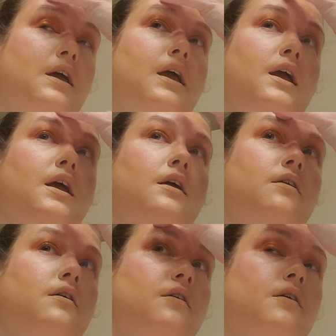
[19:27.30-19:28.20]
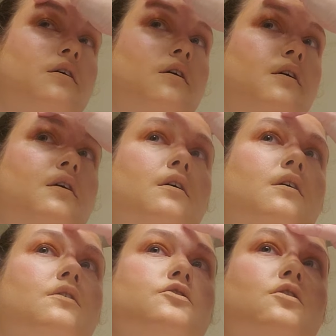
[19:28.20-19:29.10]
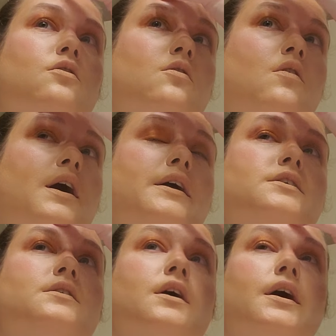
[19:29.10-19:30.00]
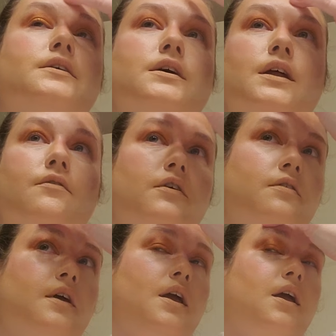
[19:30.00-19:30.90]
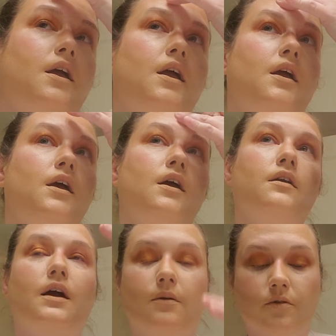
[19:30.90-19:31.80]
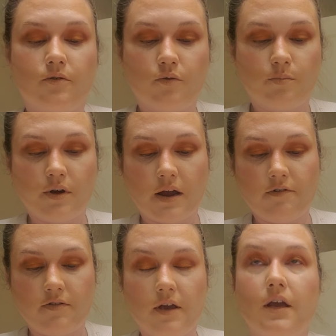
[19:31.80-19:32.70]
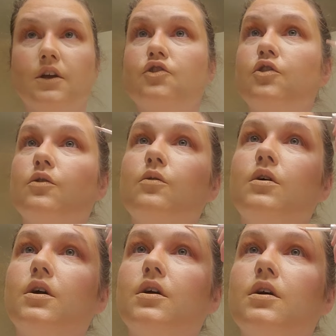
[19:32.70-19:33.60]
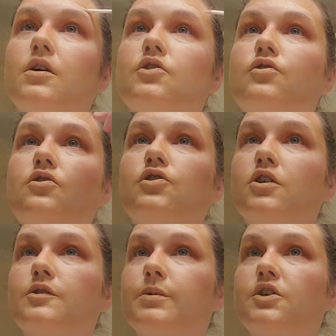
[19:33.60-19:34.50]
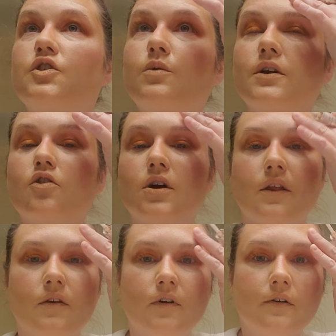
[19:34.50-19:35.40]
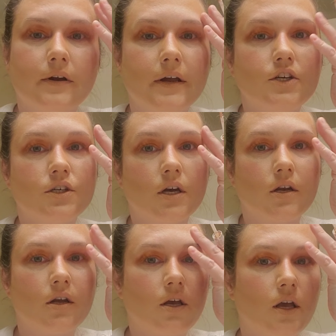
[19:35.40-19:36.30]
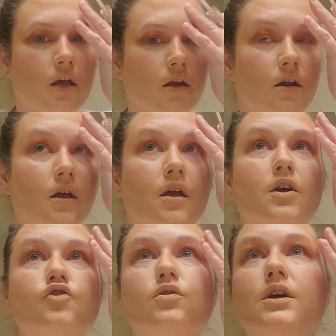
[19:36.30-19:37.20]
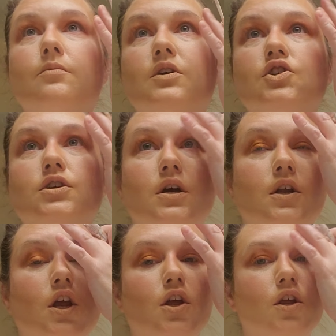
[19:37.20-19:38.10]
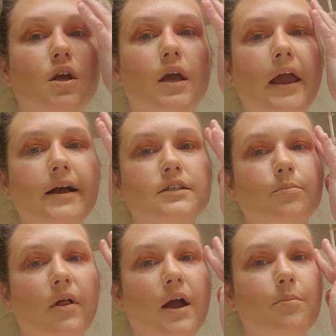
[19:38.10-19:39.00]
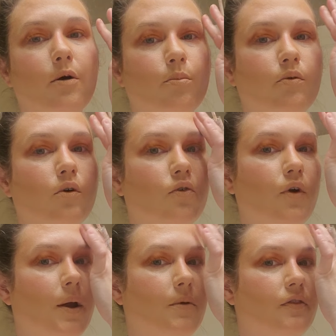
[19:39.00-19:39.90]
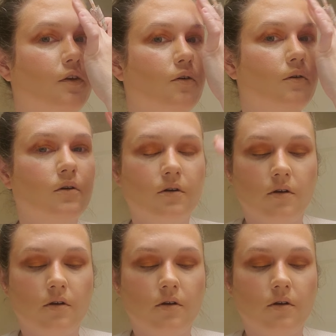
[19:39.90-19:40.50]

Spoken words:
And so I did everything, and I've put everything into control charts because you want to look at the variation. And Joint Commission has a black belt program at their,